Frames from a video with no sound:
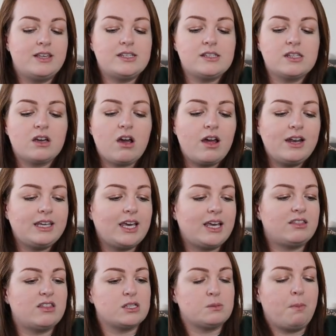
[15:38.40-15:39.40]
this is the kind of
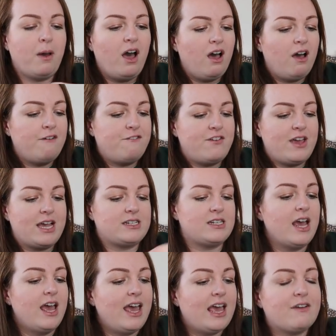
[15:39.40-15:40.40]
gift that's
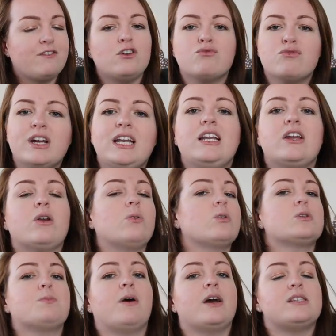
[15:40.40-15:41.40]
perfect if you really don't
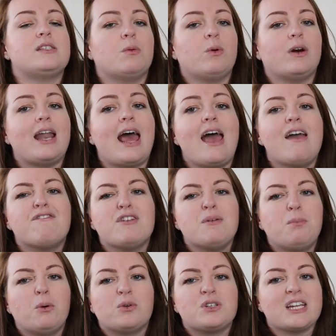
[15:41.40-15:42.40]
want to buy someone.
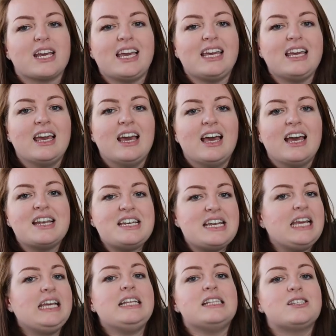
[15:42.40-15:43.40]
Everybody
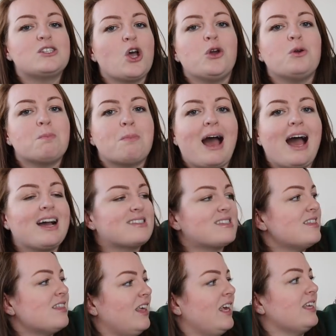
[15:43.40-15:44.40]
needs tote
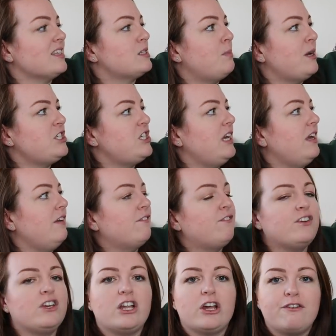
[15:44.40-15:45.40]
bags and things, especially
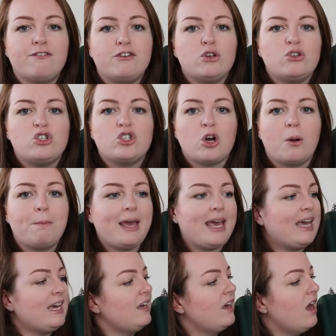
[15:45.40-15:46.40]
for, you know, food
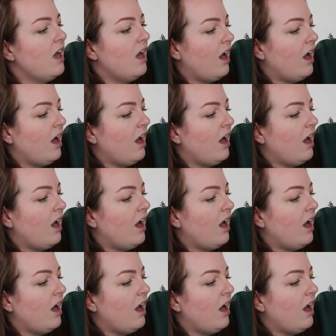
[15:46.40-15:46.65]
shopping,